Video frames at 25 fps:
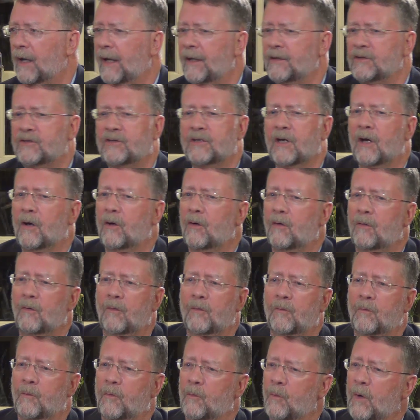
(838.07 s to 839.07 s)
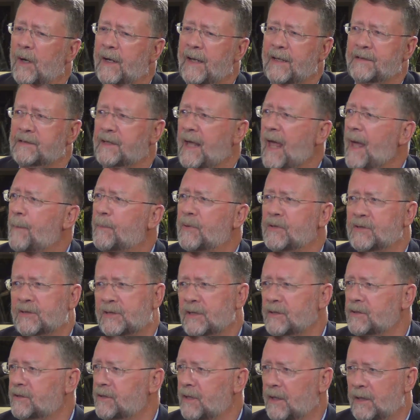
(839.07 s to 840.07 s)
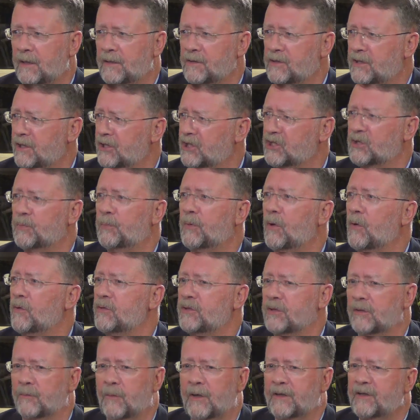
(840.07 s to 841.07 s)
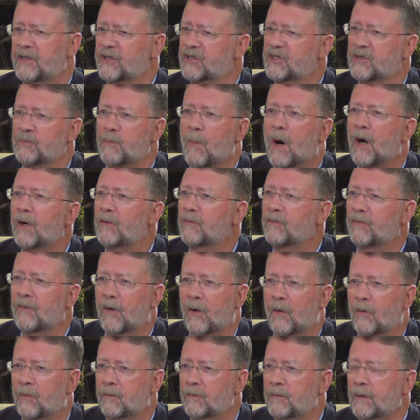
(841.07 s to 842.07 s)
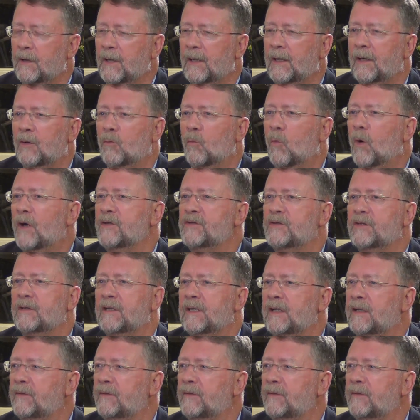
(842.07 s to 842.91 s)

And so what has yeah. happened since then is an explosion, right? The yeah. smartphone wasn't